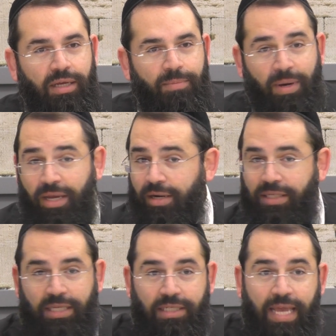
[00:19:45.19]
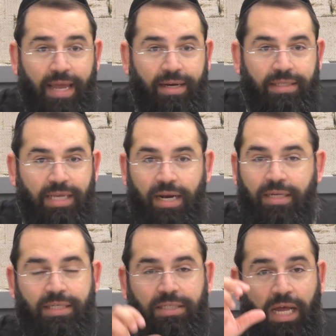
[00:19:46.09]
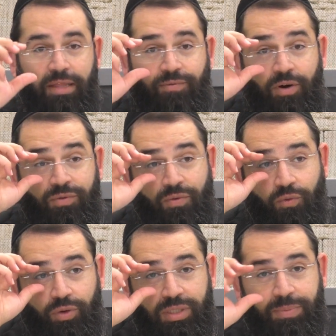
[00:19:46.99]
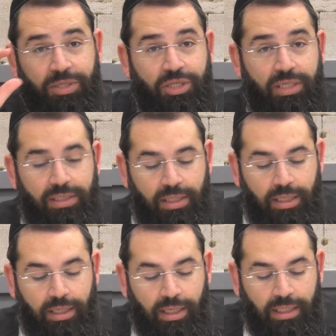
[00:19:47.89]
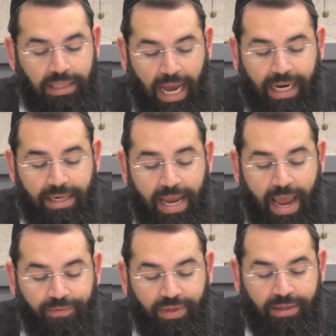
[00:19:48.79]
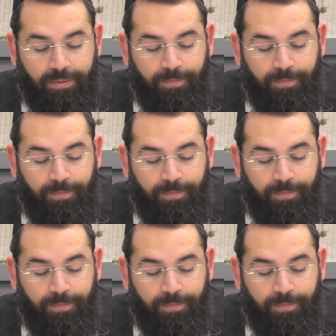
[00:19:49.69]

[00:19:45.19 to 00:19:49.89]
But here he says erez. Erez is not one of the 4 species. So how can you have that?